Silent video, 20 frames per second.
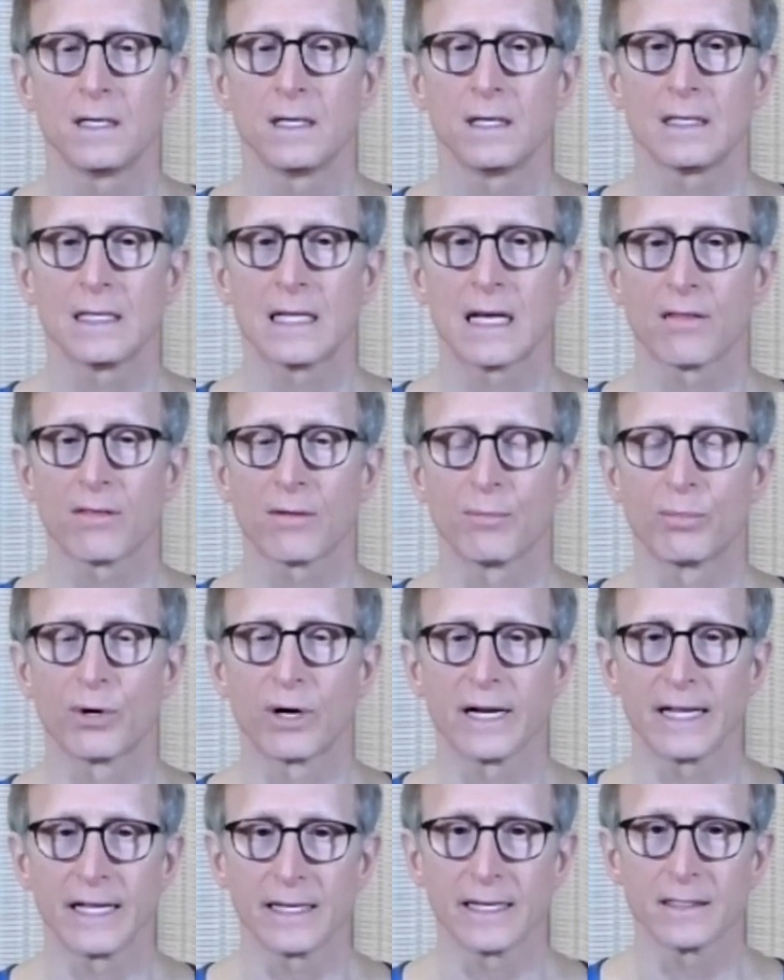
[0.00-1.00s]
Allow the
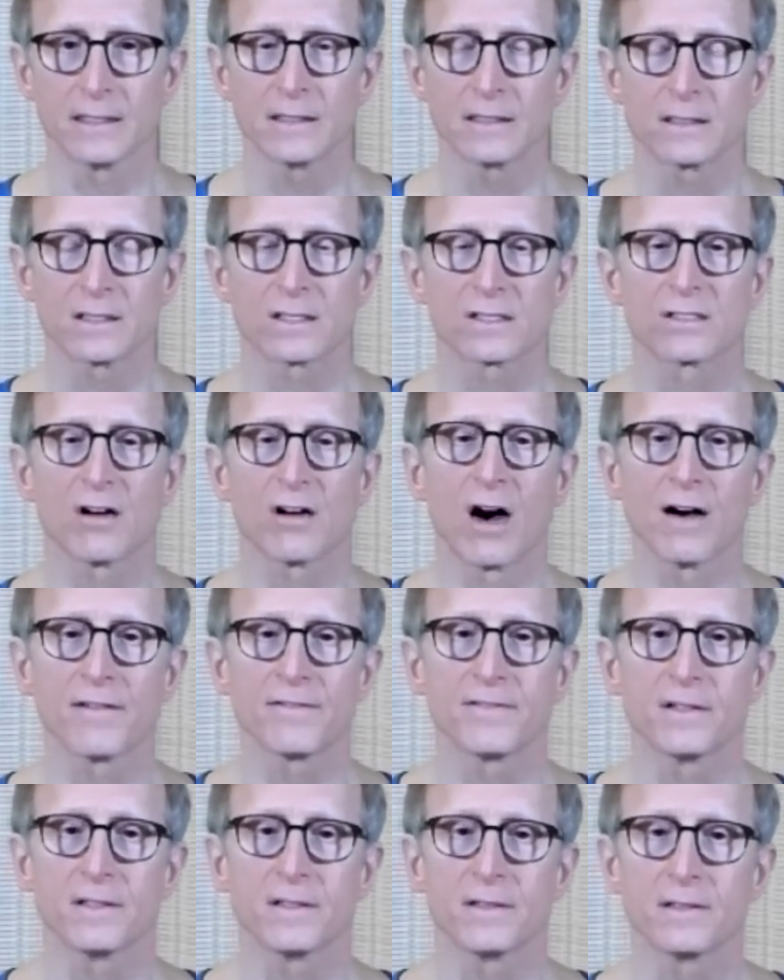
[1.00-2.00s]
brain to
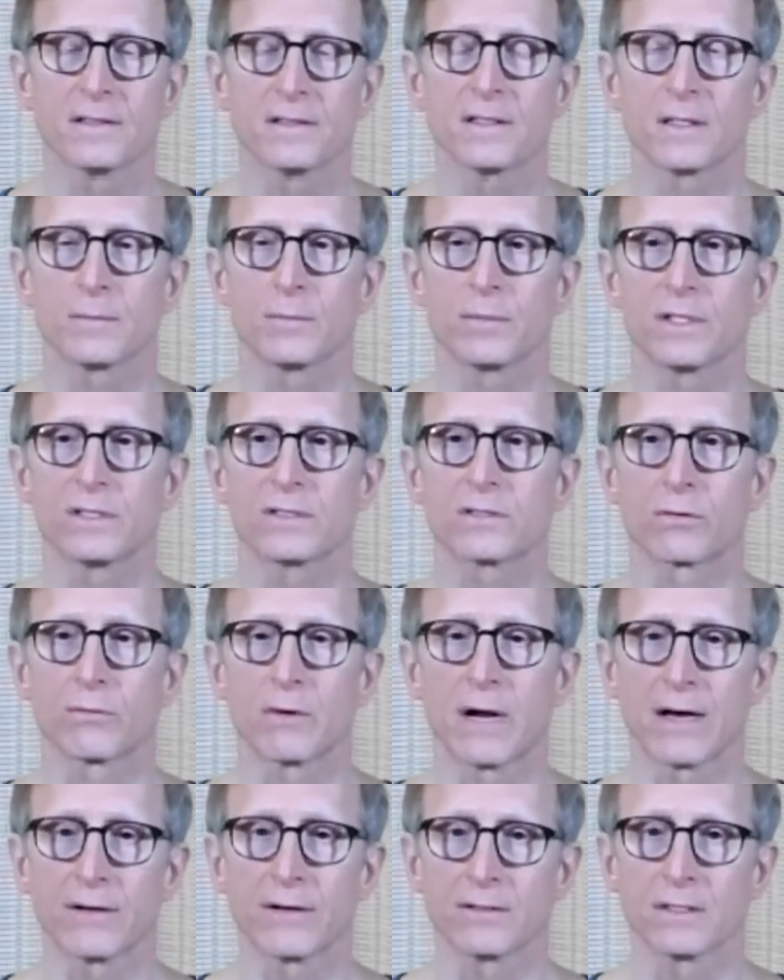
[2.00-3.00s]
soften and be
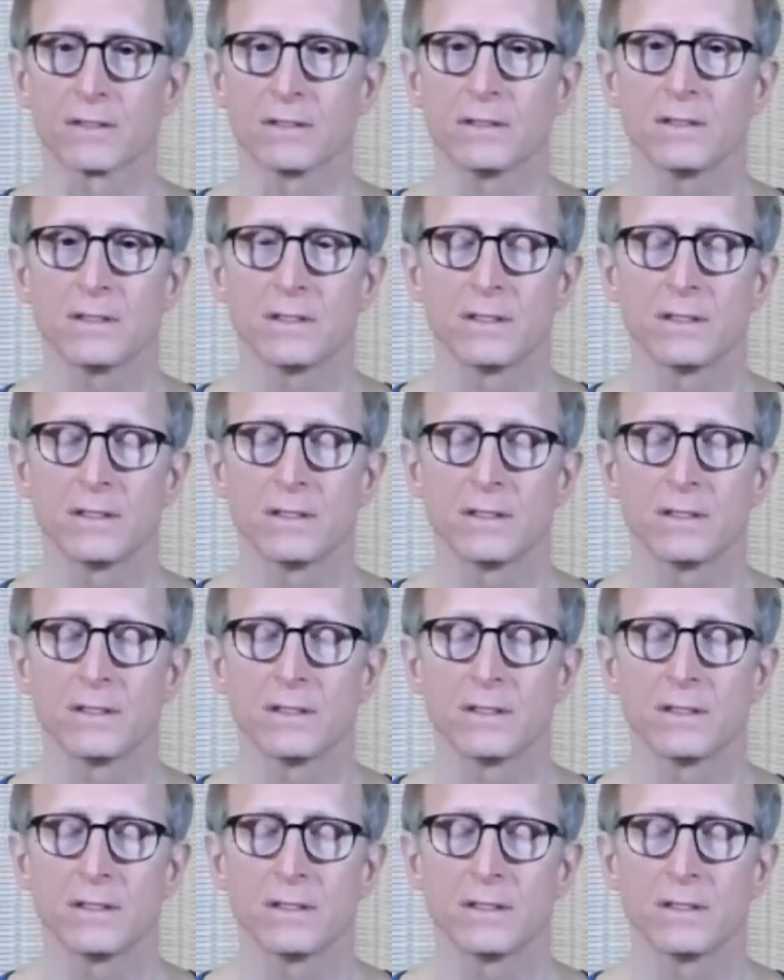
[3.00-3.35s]
surrounded